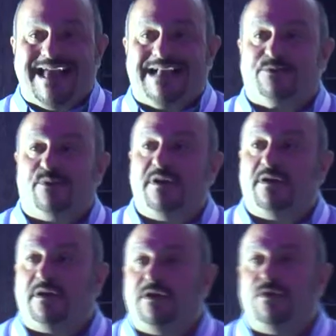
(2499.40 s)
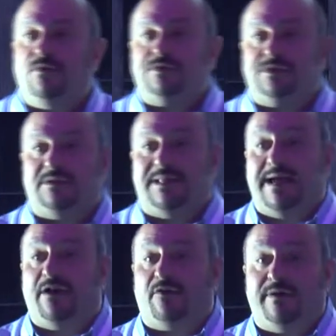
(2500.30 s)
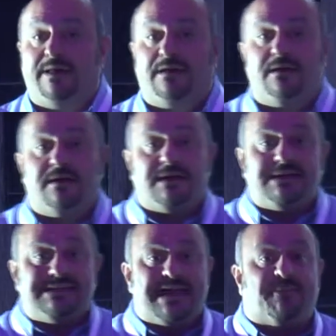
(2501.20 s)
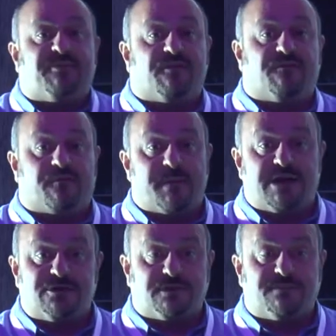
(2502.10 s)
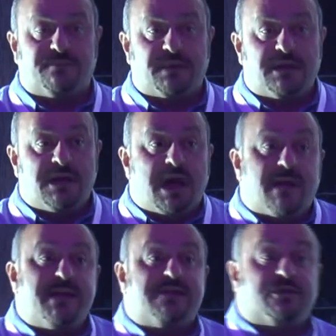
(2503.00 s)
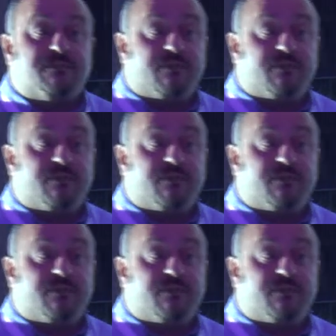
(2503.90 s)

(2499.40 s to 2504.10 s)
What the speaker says: that's what you can use to layer in depth information. I mentioned